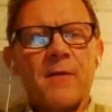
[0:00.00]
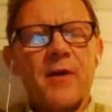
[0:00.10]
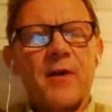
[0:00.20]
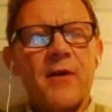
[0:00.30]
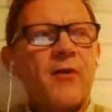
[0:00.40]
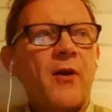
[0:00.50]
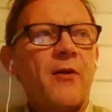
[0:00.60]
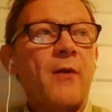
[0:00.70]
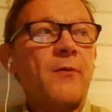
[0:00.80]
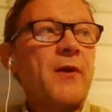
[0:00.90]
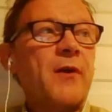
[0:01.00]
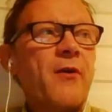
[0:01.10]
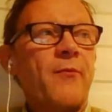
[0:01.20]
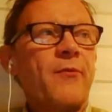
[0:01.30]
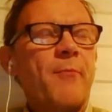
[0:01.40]
There
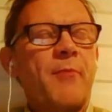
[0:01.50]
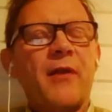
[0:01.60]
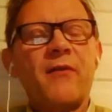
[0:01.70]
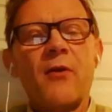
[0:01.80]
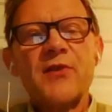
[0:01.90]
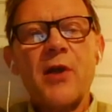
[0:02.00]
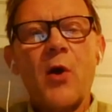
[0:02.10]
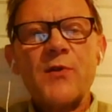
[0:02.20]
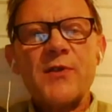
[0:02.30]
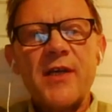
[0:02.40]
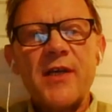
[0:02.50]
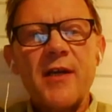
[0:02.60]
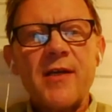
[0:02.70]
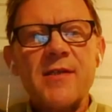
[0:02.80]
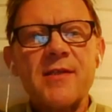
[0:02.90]
are plenty of slow
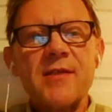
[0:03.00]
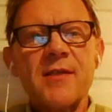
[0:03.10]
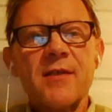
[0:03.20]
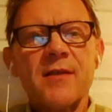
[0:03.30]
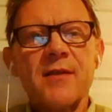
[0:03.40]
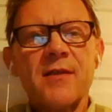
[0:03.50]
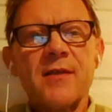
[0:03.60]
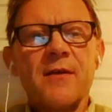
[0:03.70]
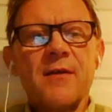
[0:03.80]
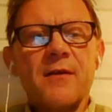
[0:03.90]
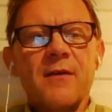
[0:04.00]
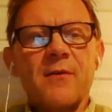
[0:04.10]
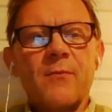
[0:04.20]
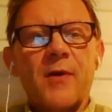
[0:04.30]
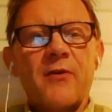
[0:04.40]
cities
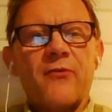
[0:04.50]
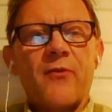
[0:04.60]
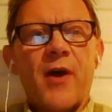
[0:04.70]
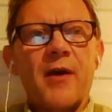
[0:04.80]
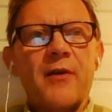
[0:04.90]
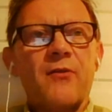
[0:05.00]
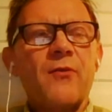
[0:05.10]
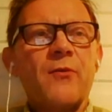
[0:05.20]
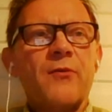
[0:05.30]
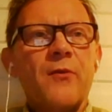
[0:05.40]
where they try to